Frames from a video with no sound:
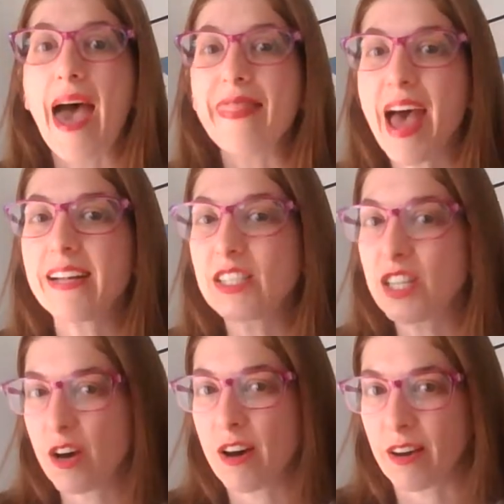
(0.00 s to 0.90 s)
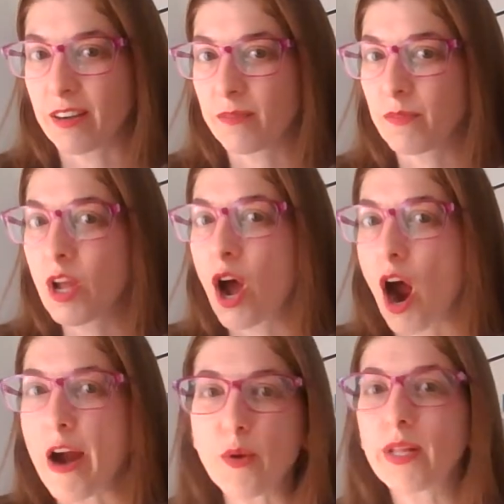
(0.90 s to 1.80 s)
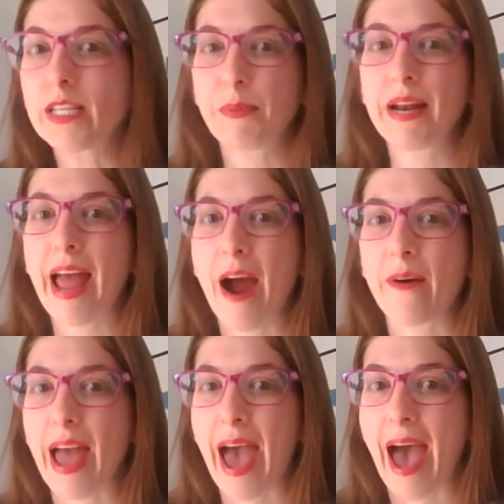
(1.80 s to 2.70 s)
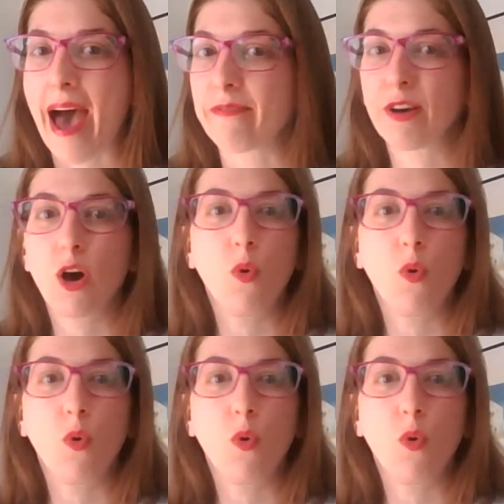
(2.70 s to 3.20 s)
And that's the hook. Are you willing to spend an hour and a half